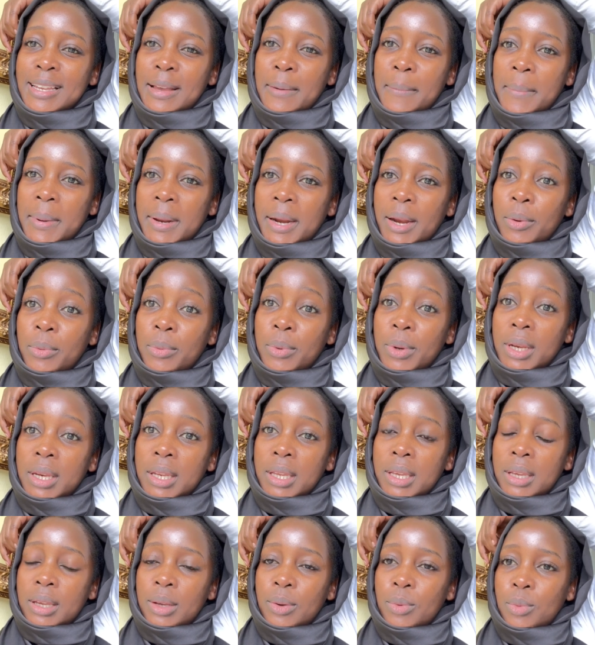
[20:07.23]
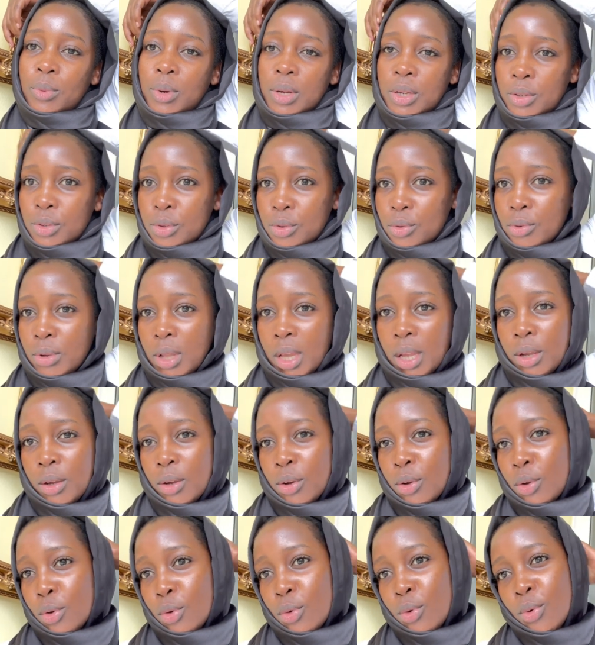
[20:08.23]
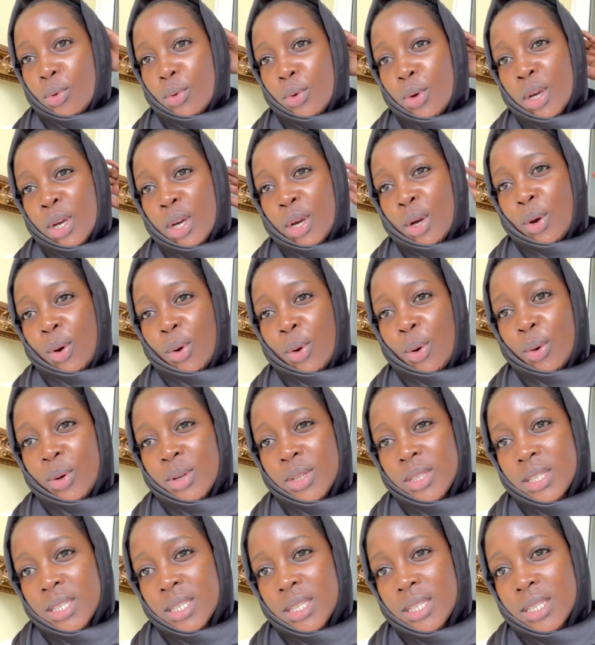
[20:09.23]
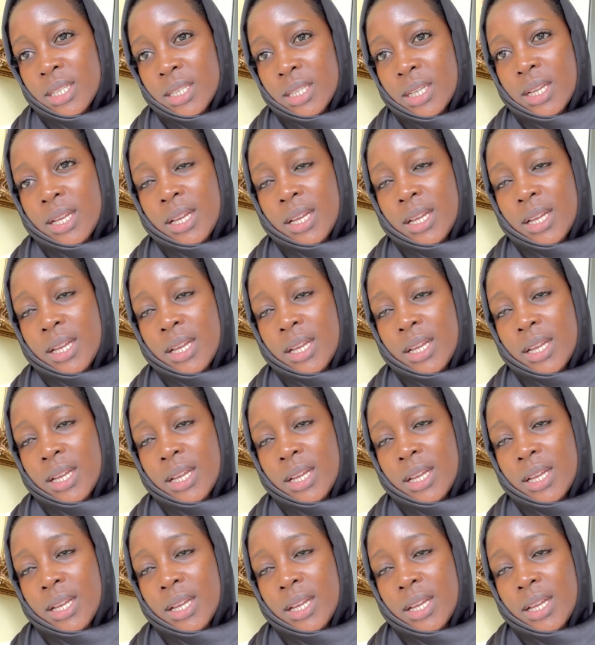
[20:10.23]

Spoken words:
but I really want to like cook, host.